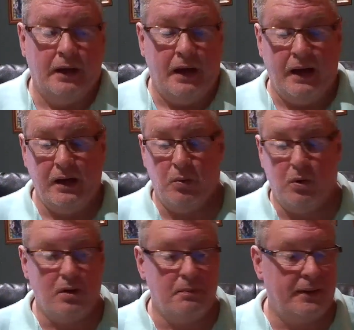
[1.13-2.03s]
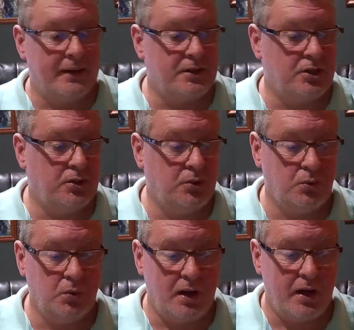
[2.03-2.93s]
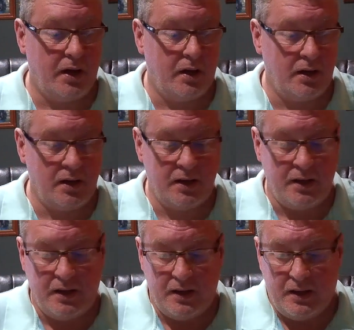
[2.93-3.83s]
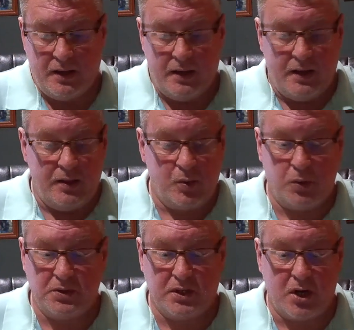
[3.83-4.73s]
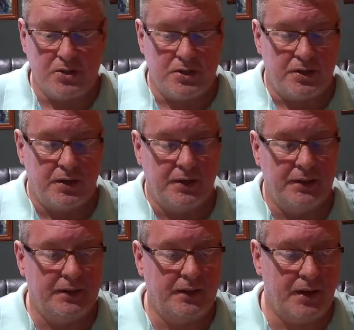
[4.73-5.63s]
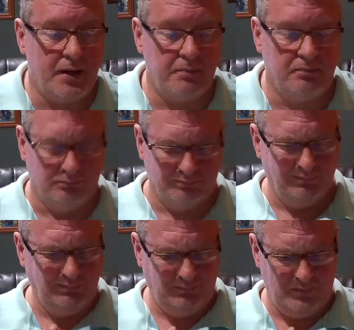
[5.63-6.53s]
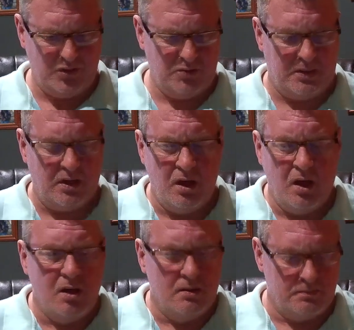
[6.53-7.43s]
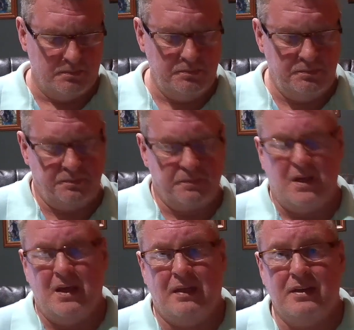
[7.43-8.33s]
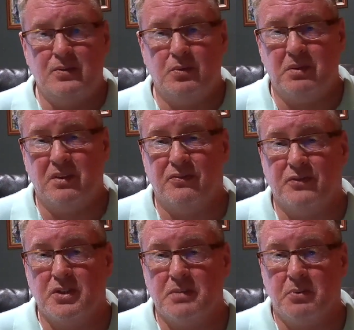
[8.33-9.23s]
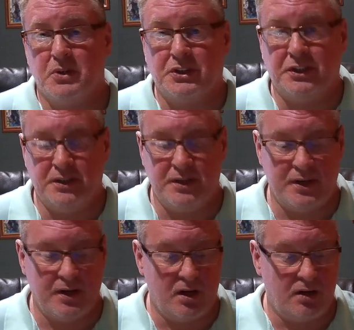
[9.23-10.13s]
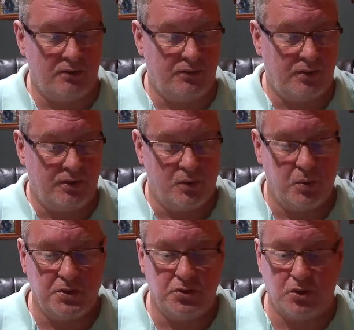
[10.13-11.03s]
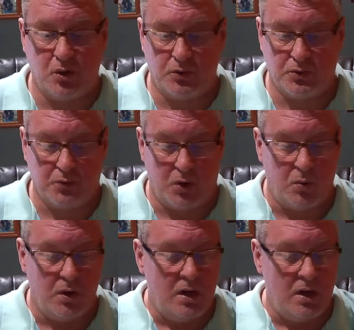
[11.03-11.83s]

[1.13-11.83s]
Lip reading: Hi, welcome back to the Quilted Gardener. Excuse me. This will be the first portion of the Quilt as you go in a row.